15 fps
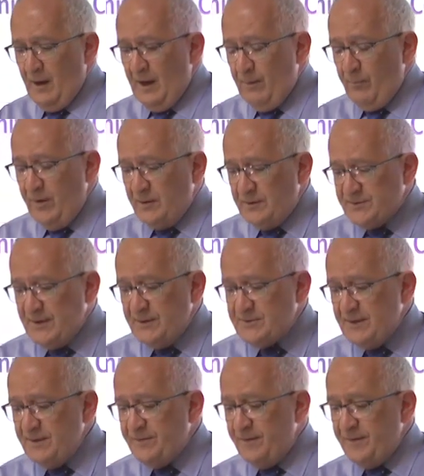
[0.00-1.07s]
And we also
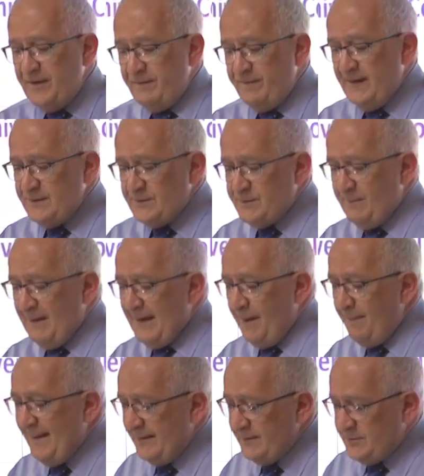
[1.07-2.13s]
said that the events may
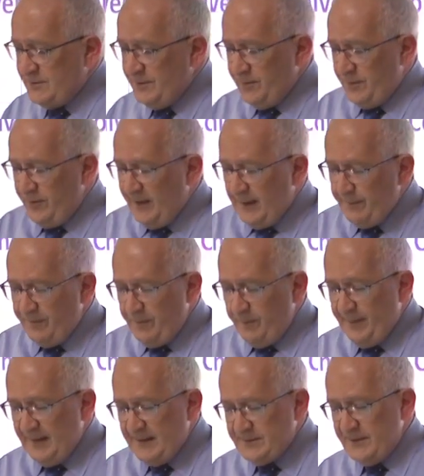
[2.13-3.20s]
amount to the crime of
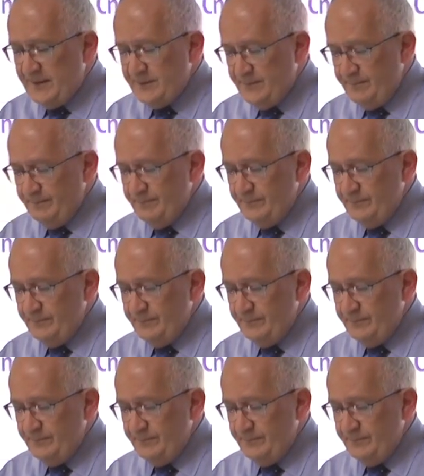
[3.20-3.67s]
apartheid.